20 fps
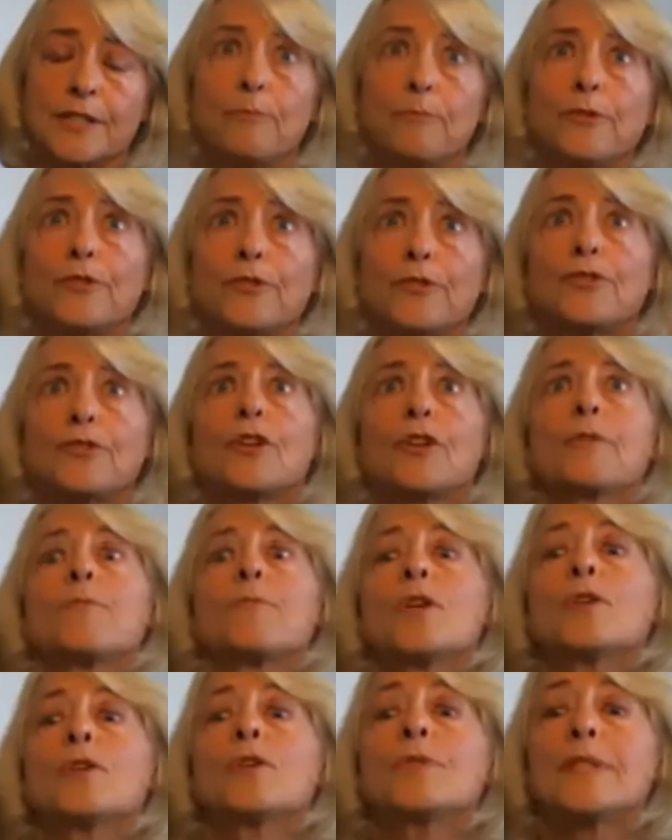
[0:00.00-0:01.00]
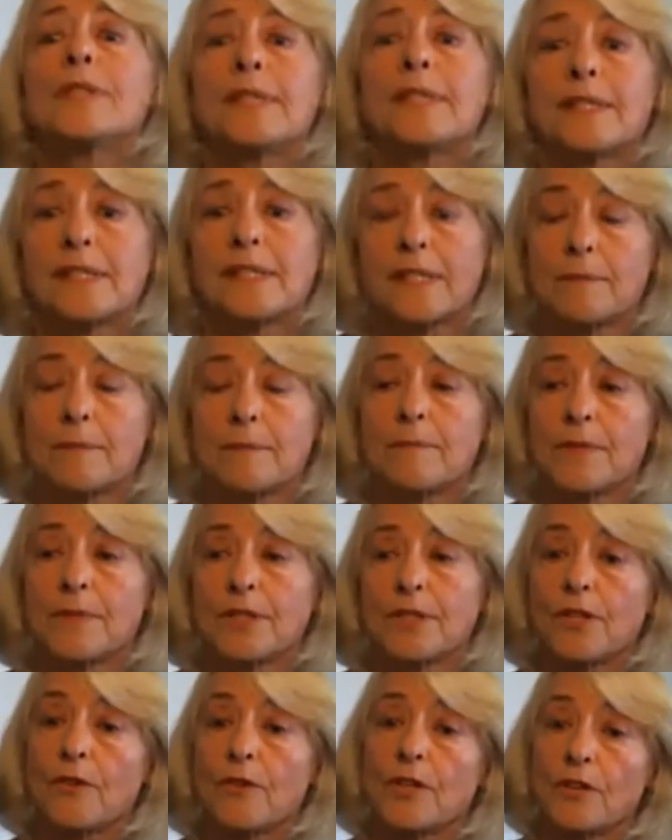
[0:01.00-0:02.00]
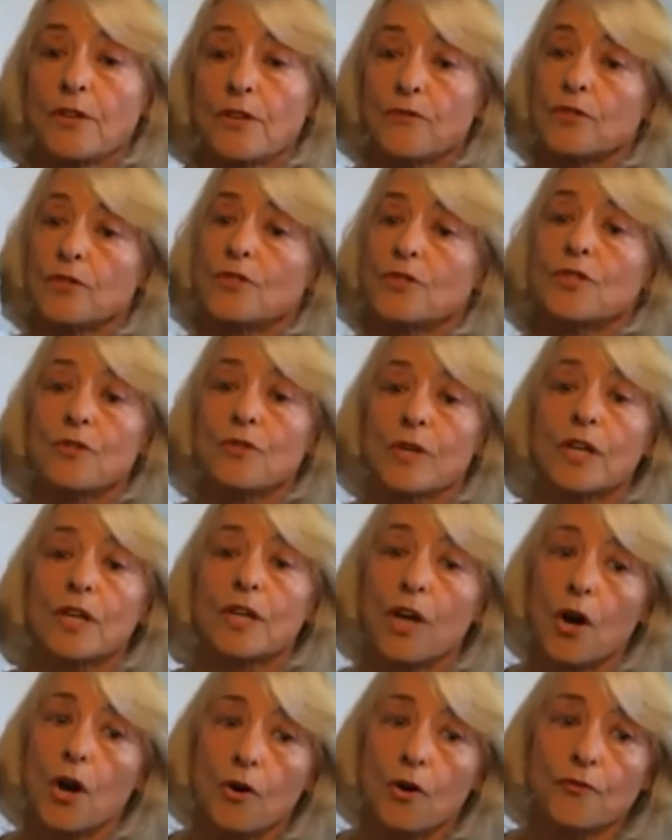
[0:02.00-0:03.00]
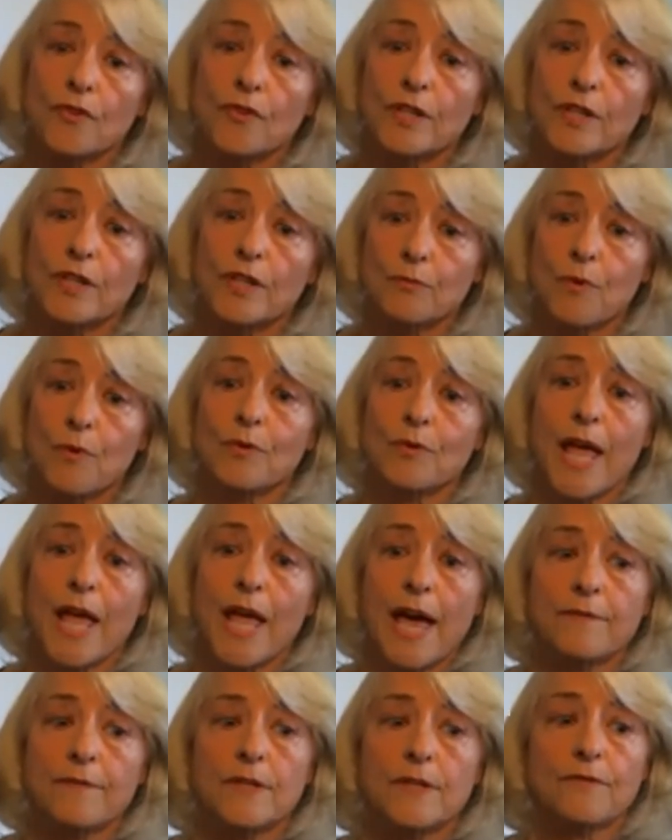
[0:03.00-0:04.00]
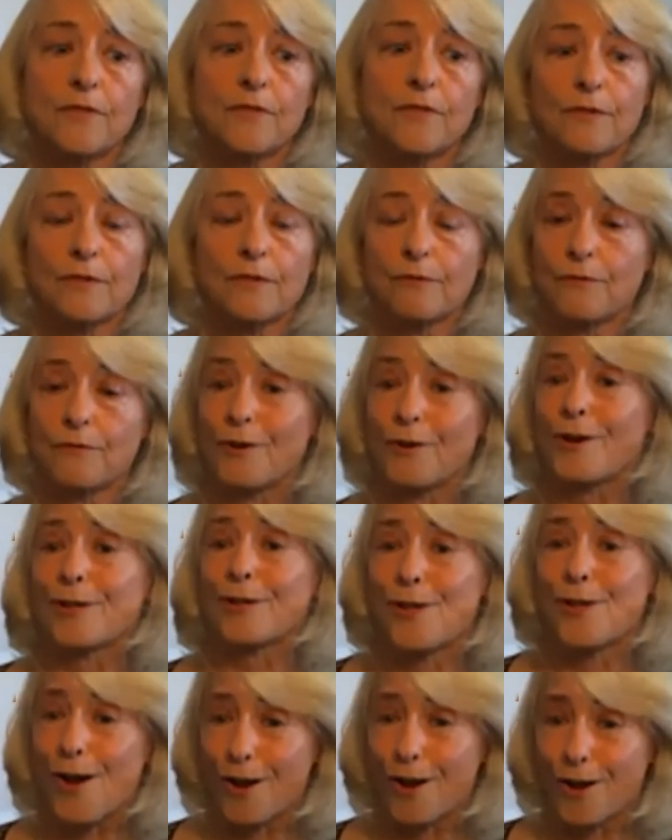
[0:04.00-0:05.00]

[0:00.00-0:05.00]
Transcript: boost your immune system so that if you do get COVID, you won't have it for very long,